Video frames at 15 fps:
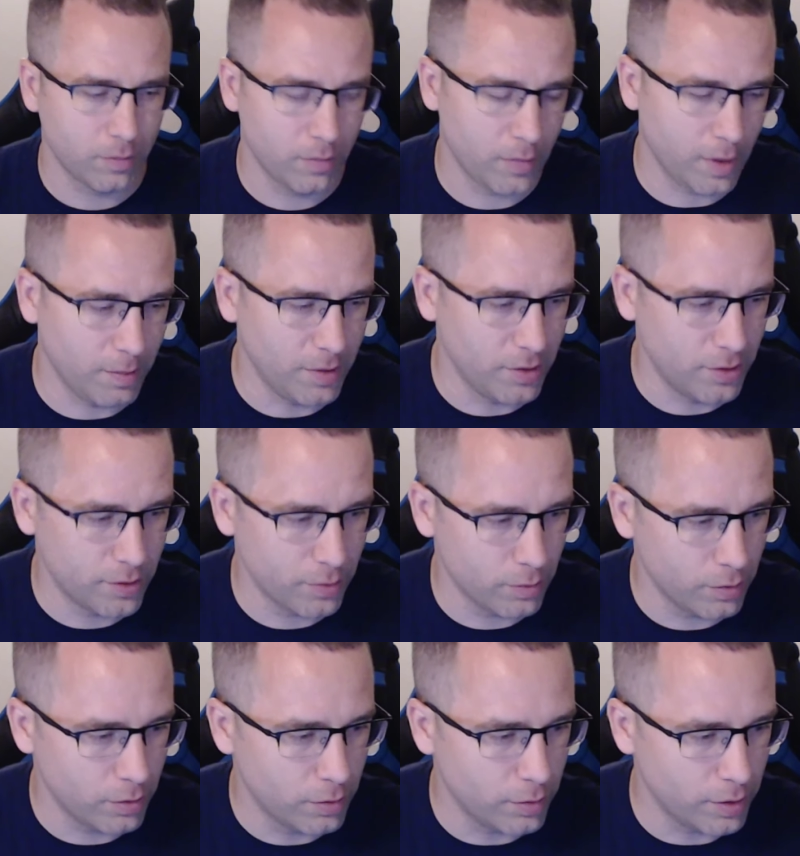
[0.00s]
I mean, just a real
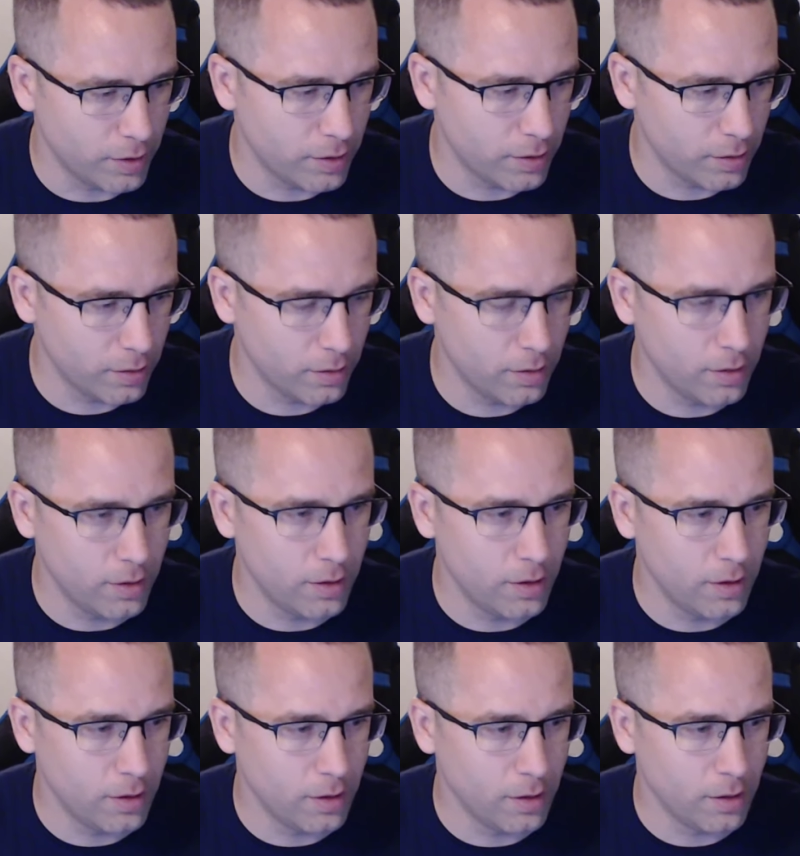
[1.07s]
quick
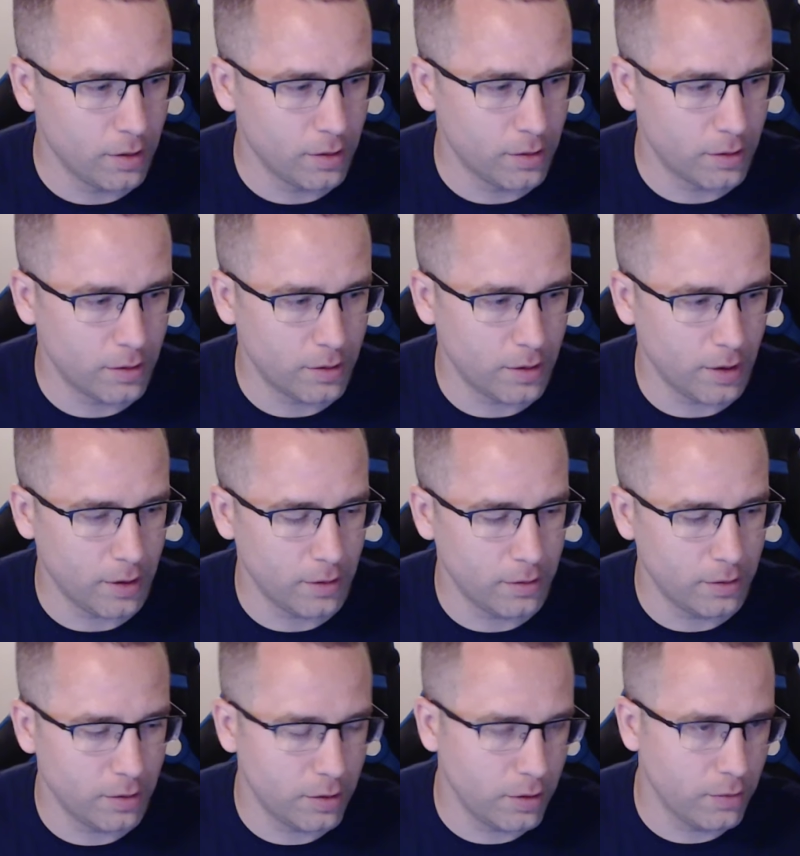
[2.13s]
down and
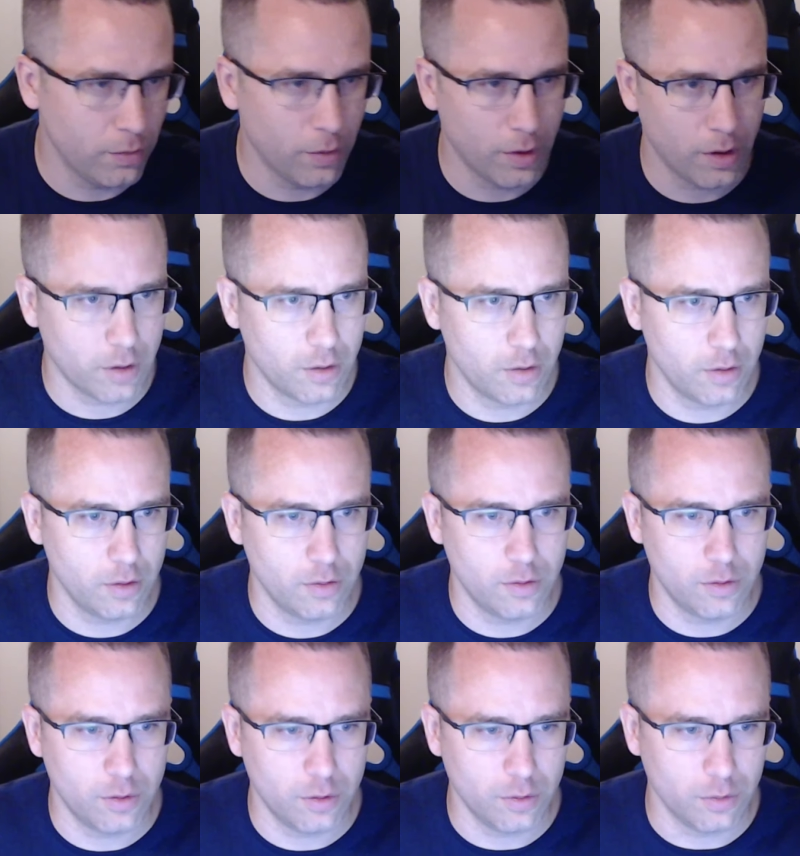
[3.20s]
dirty of what I could
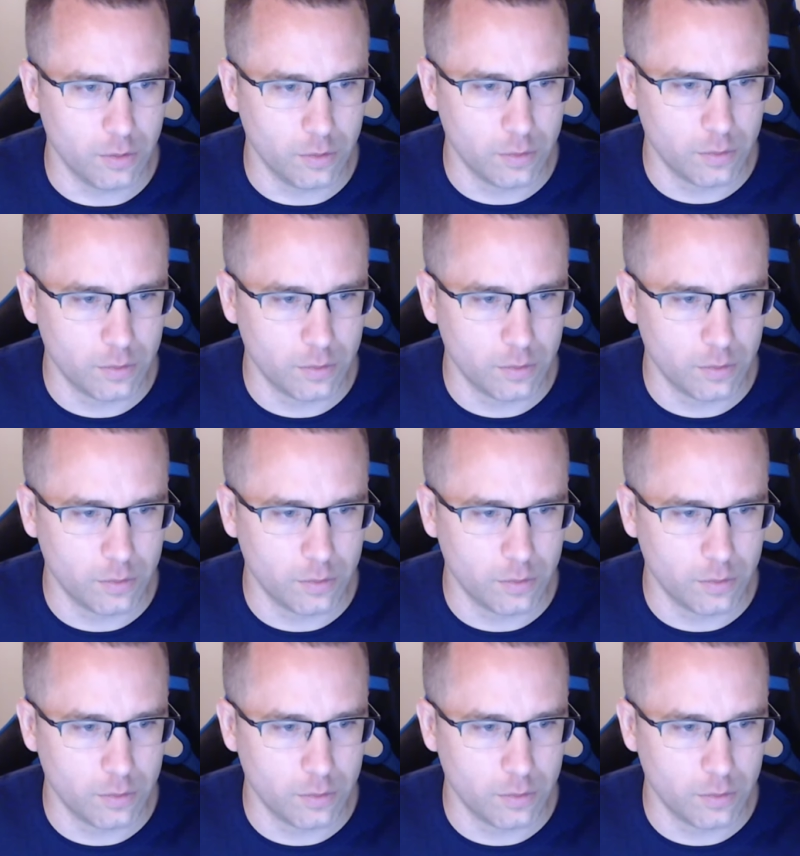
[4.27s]
do.